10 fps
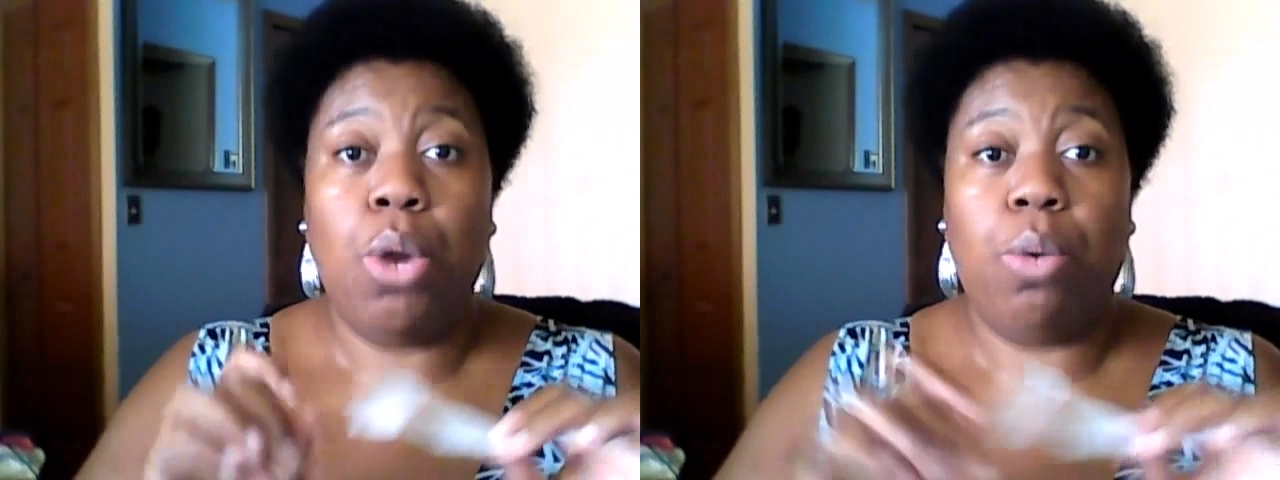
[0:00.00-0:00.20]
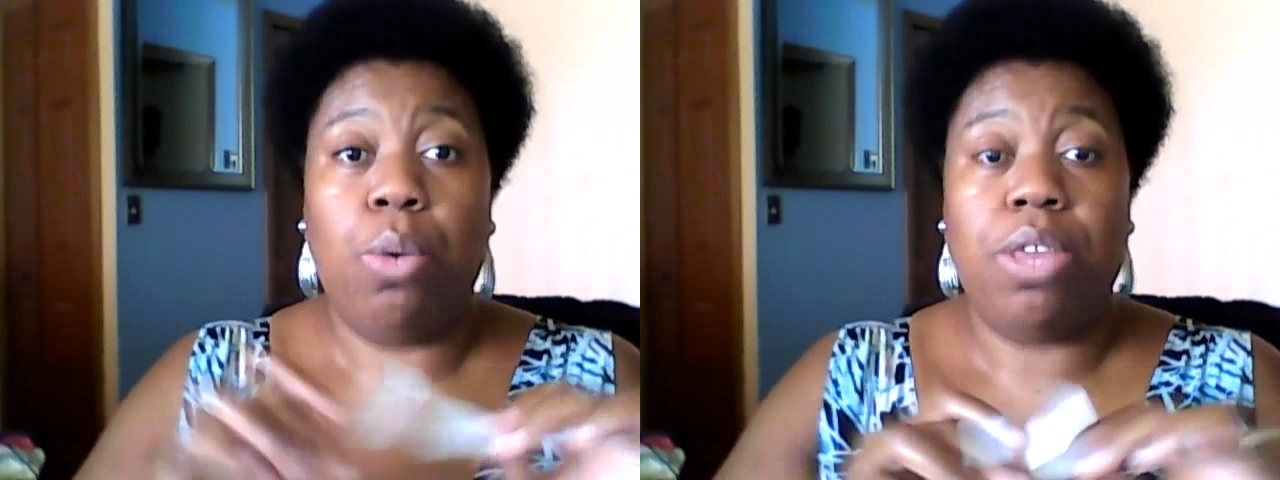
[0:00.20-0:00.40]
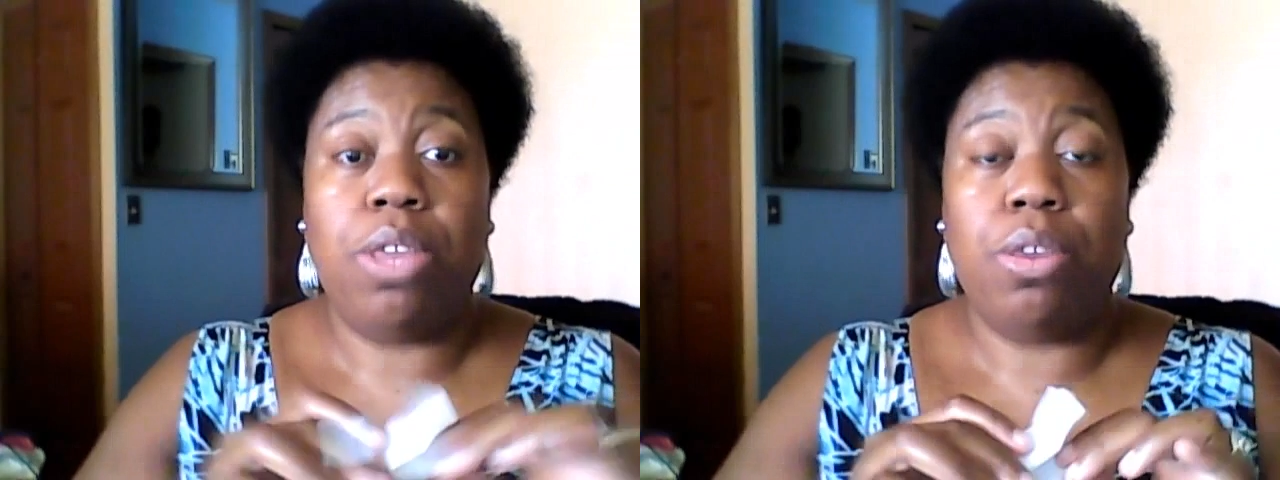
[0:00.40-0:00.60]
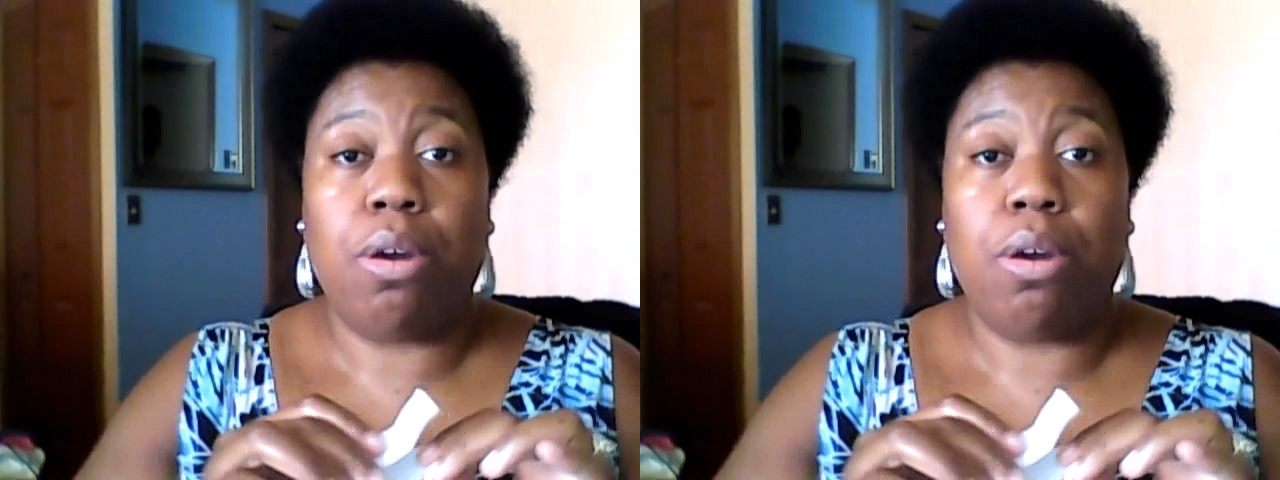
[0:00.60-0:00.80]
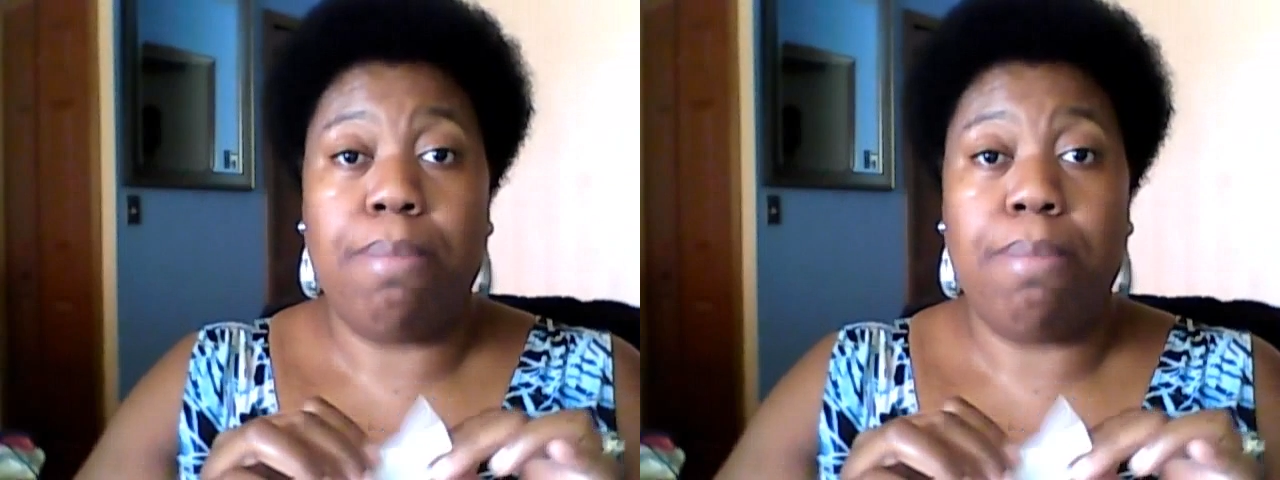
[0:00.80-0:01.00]
with
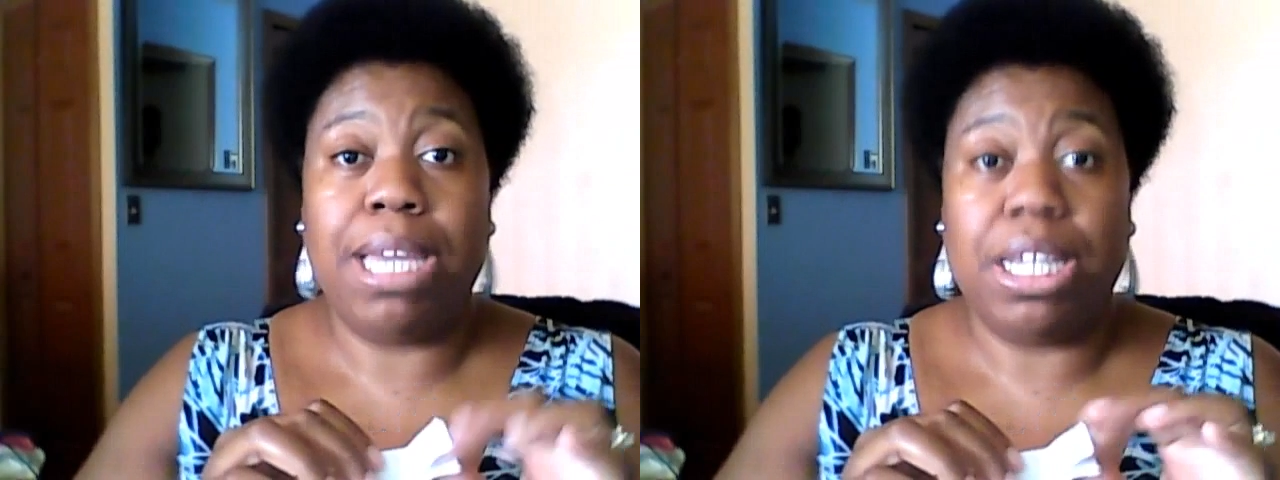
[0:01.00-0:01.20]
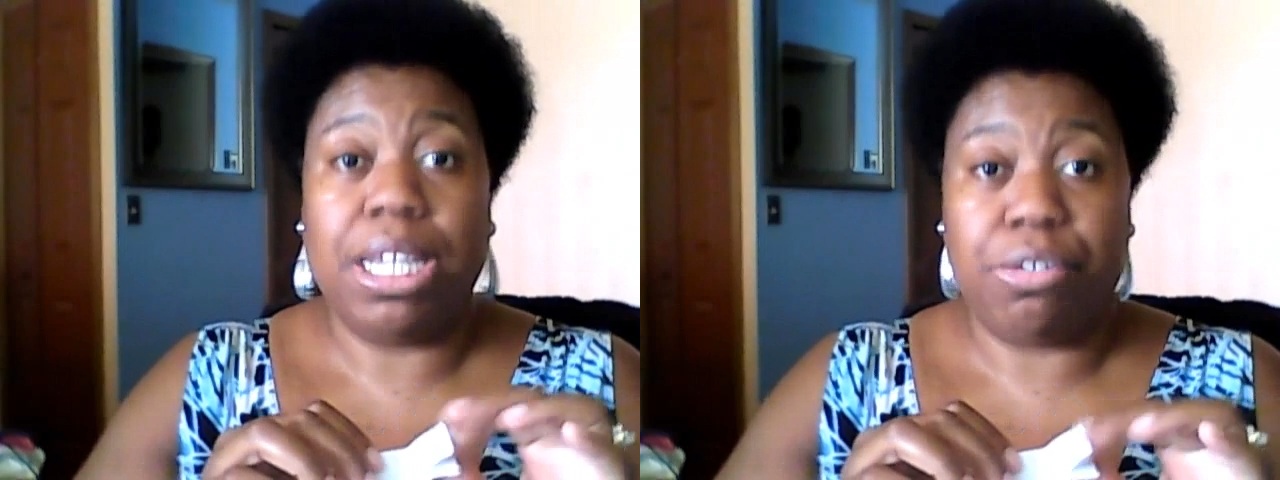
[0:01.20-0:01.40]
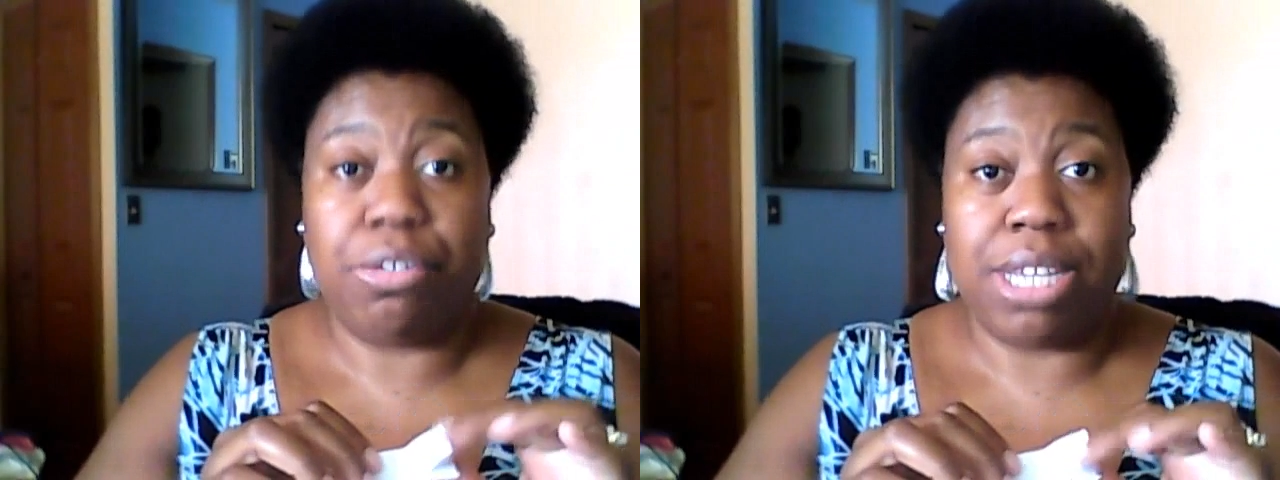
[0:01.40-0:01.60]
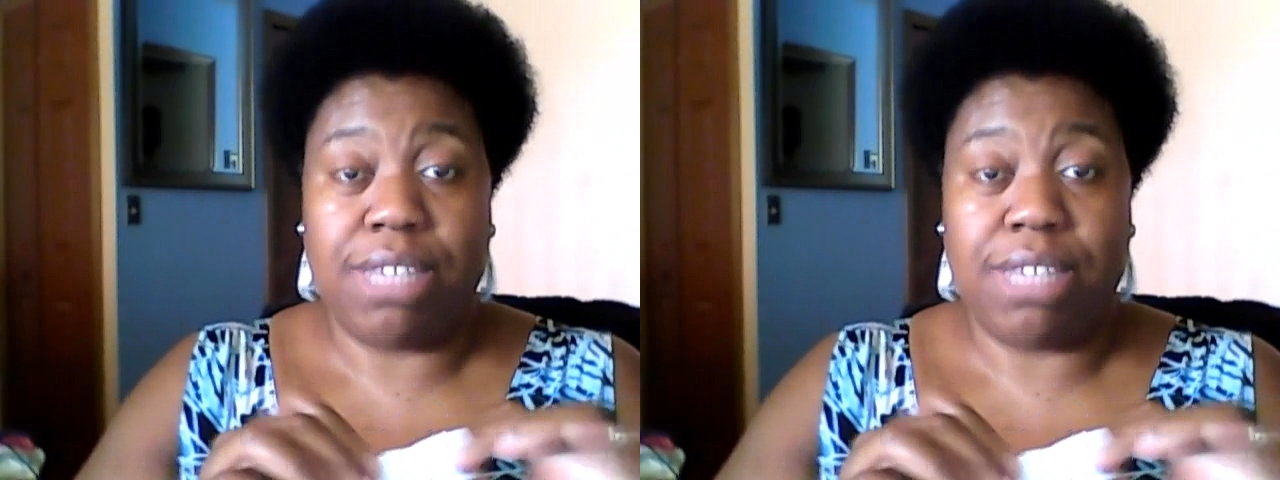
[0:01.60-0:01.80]
your mailing address,